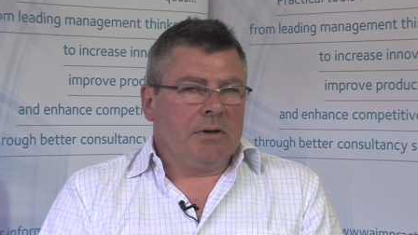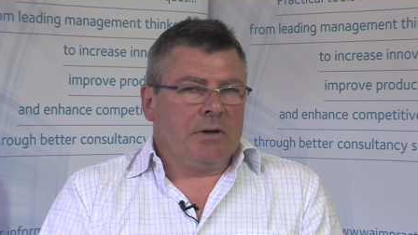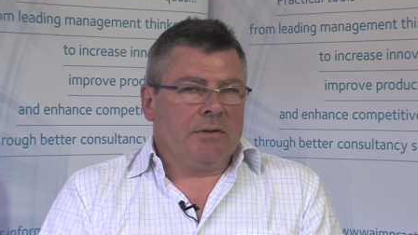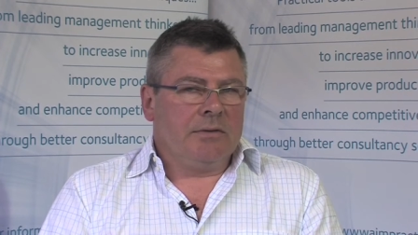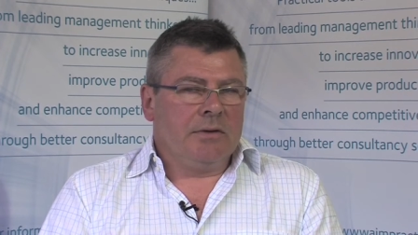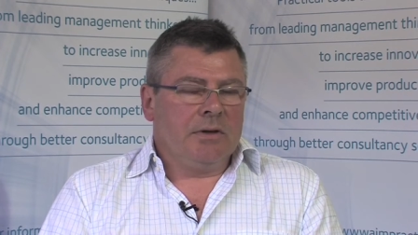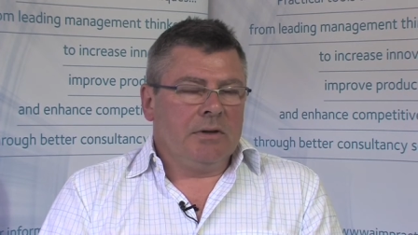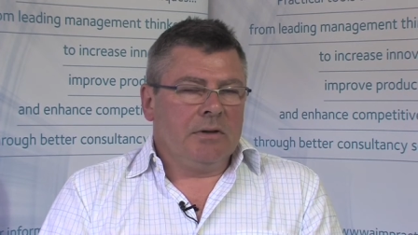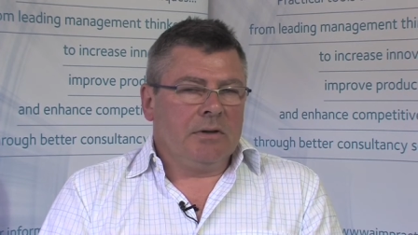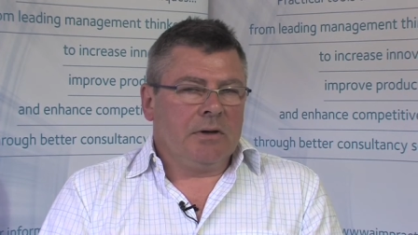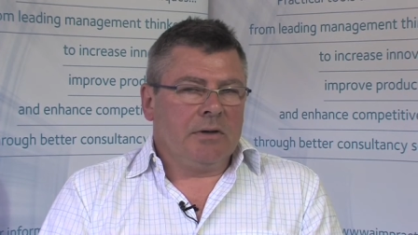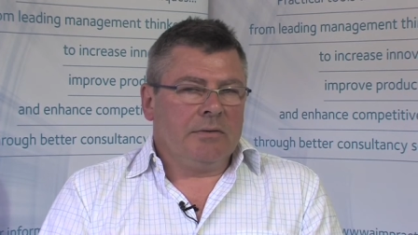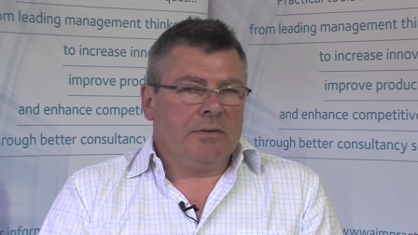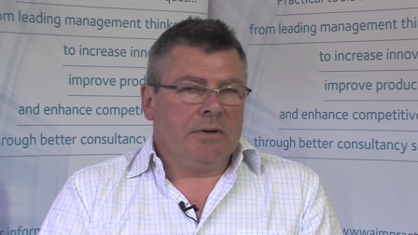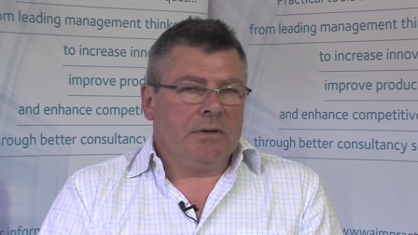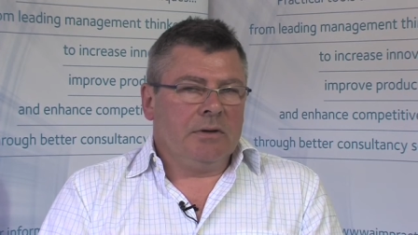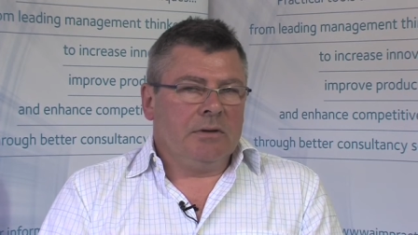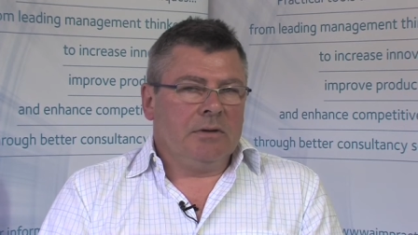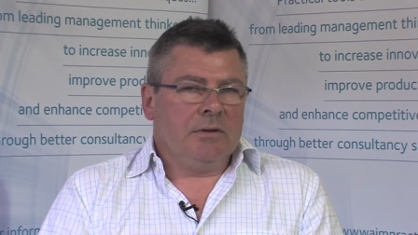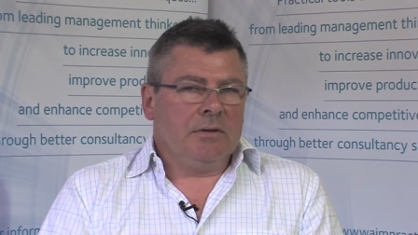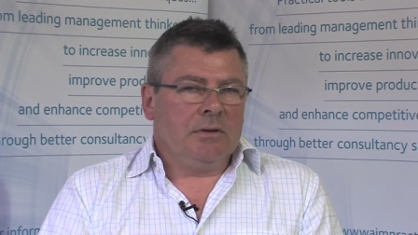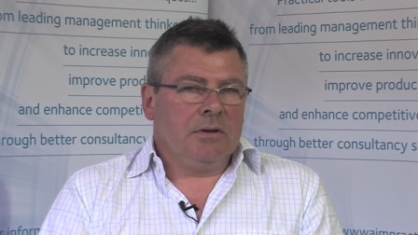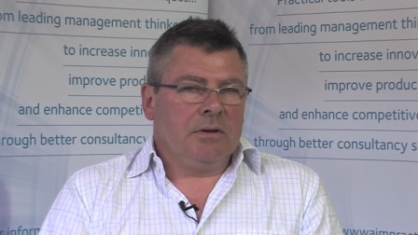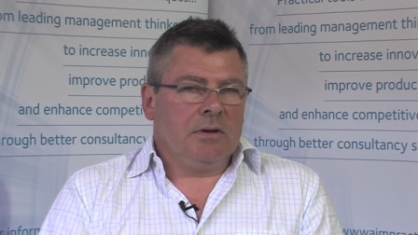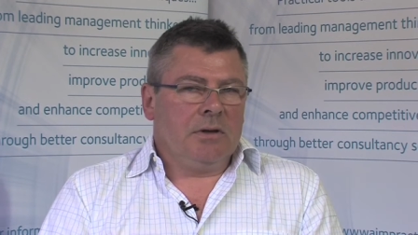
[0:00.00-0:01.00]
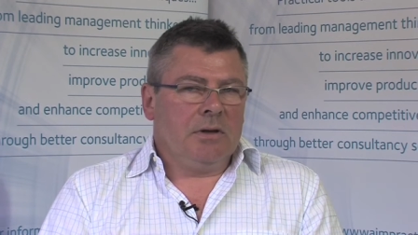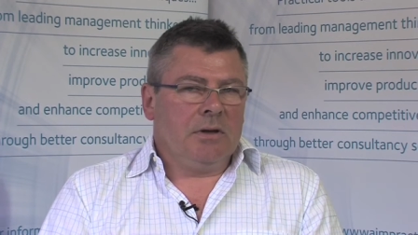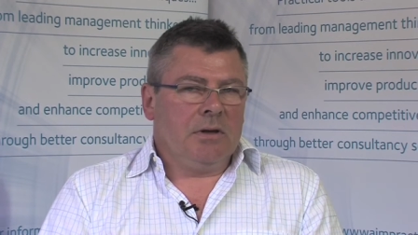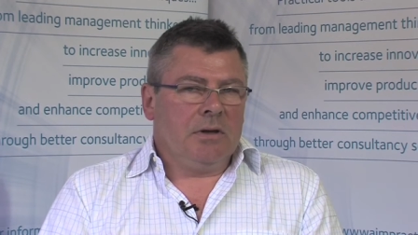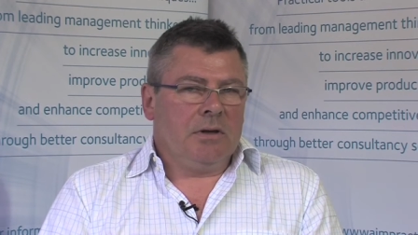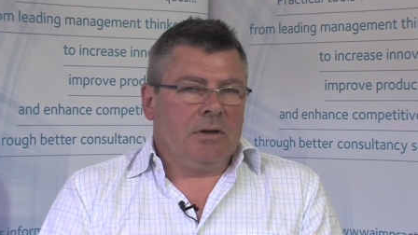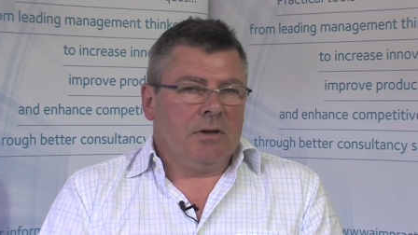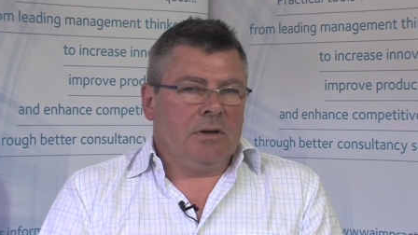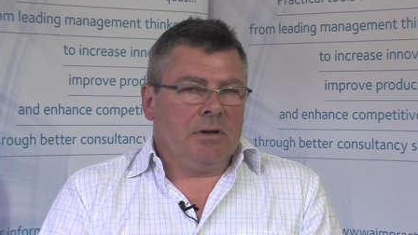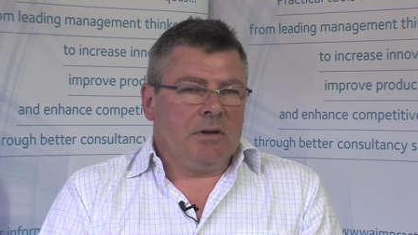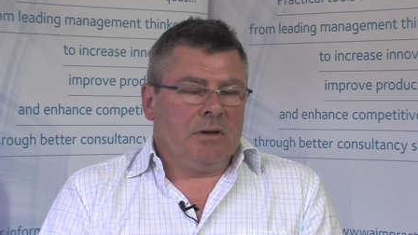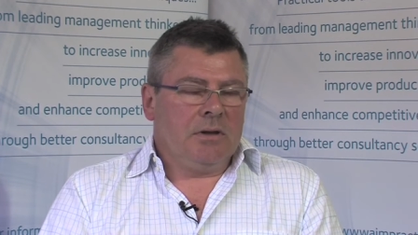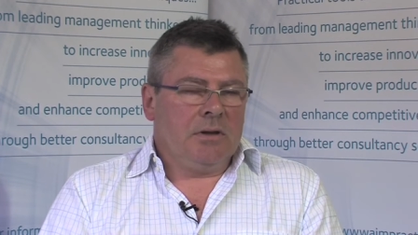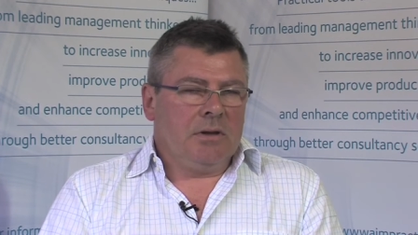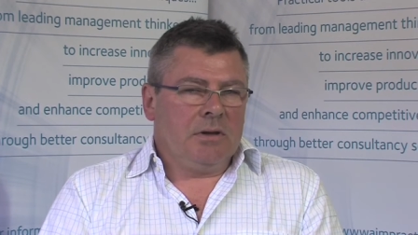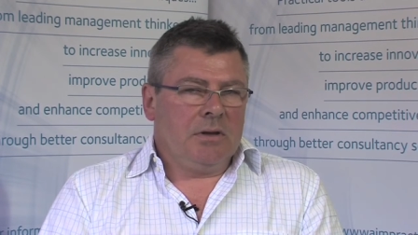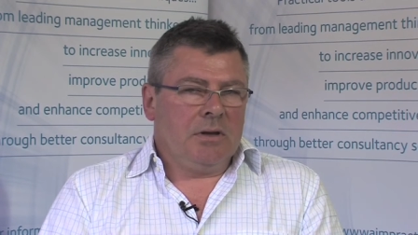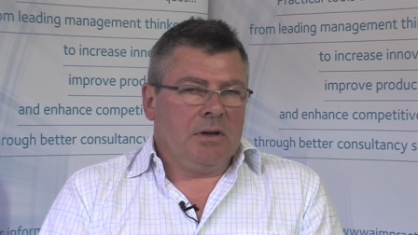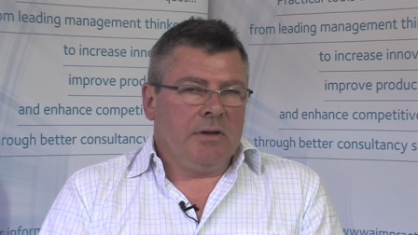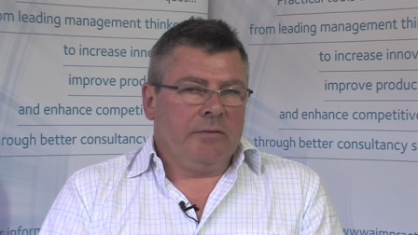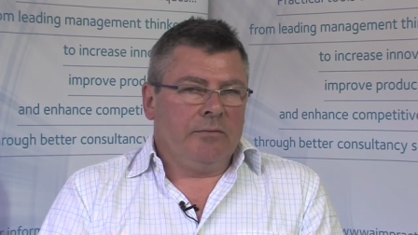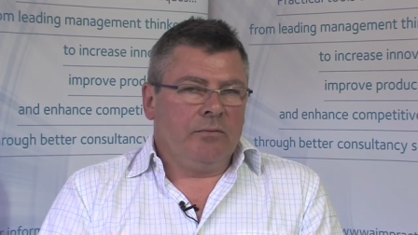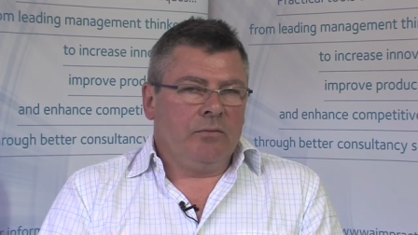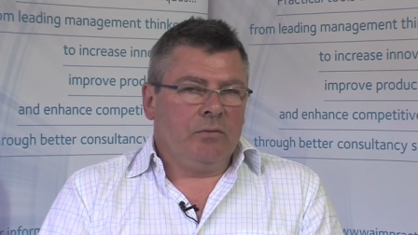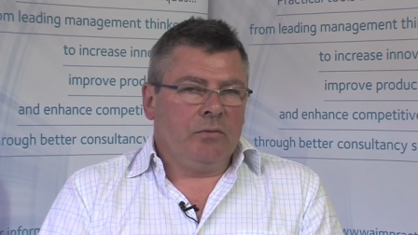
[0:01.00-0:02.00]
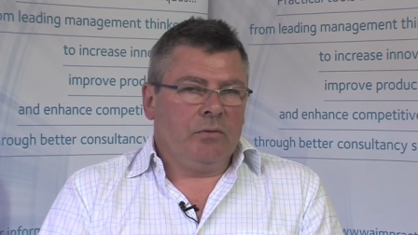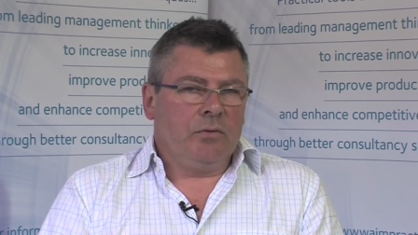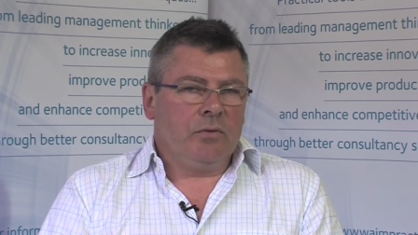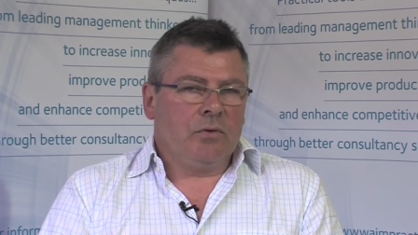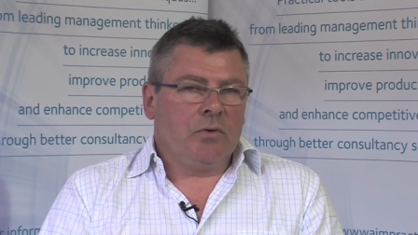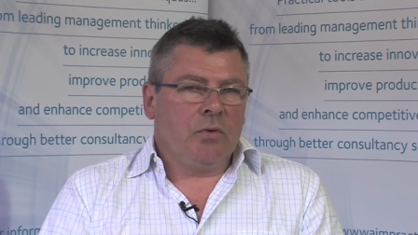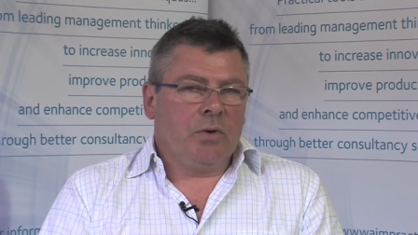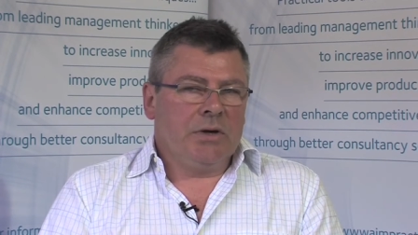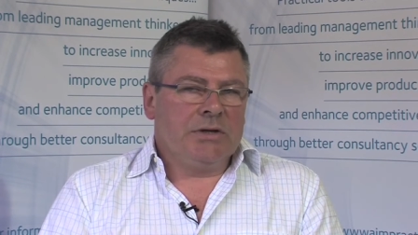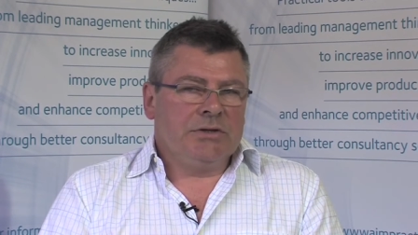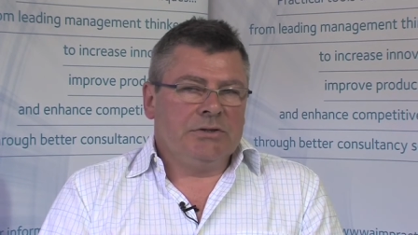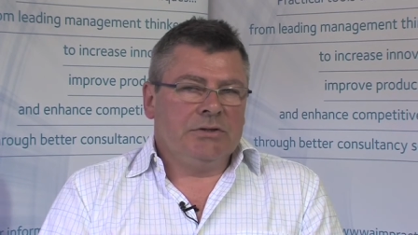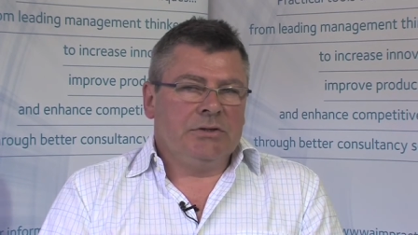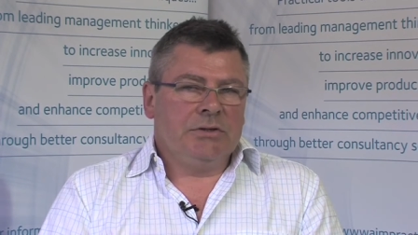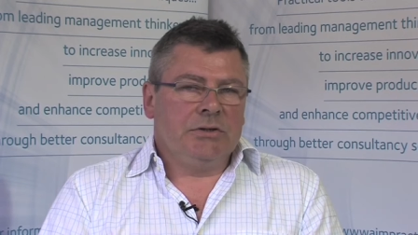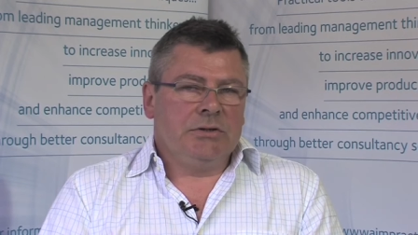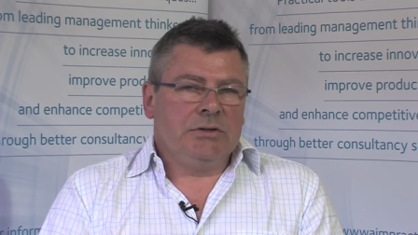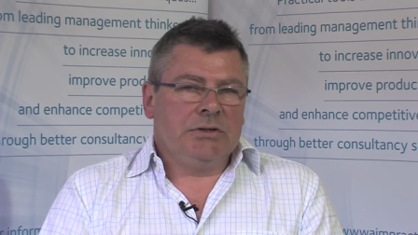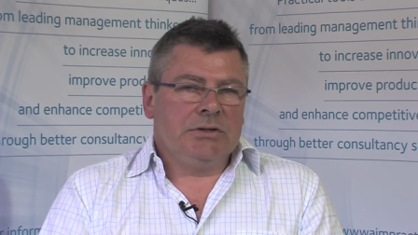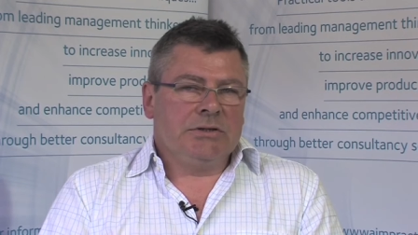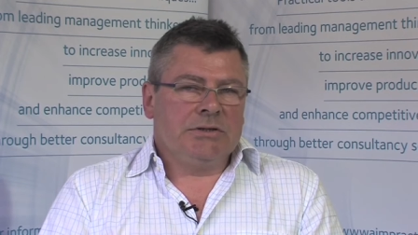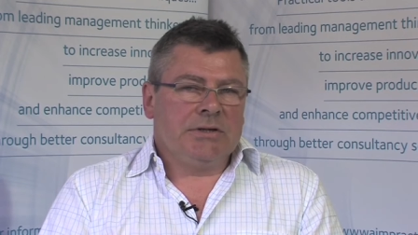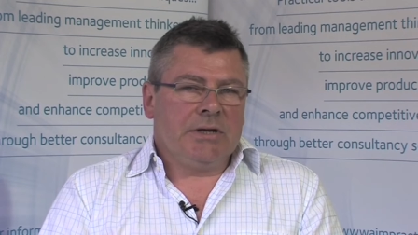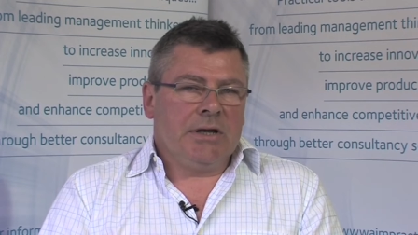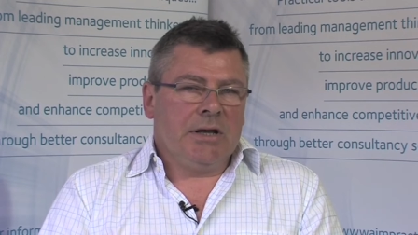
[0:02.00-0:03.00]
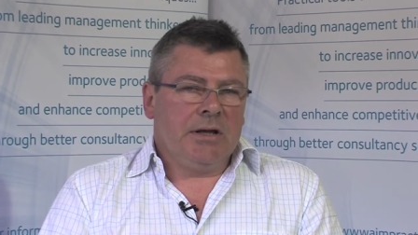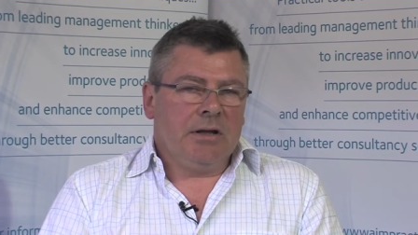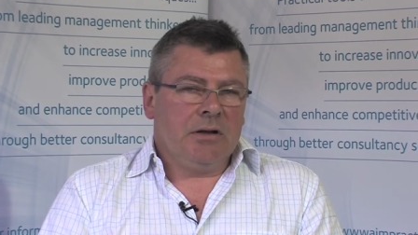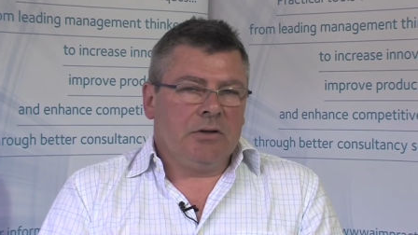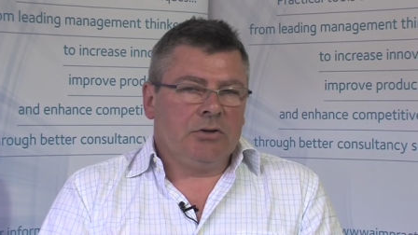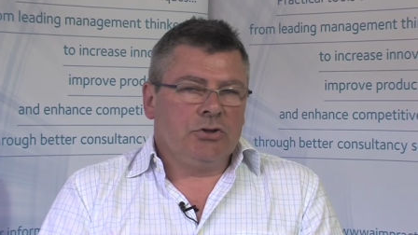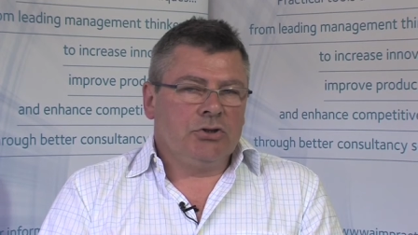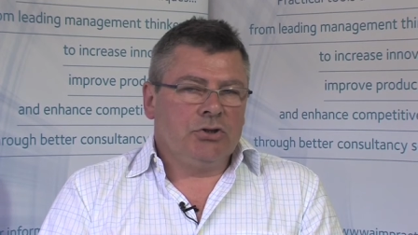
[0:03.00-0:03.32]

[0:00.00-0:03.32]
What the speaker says: I think if your question is saying,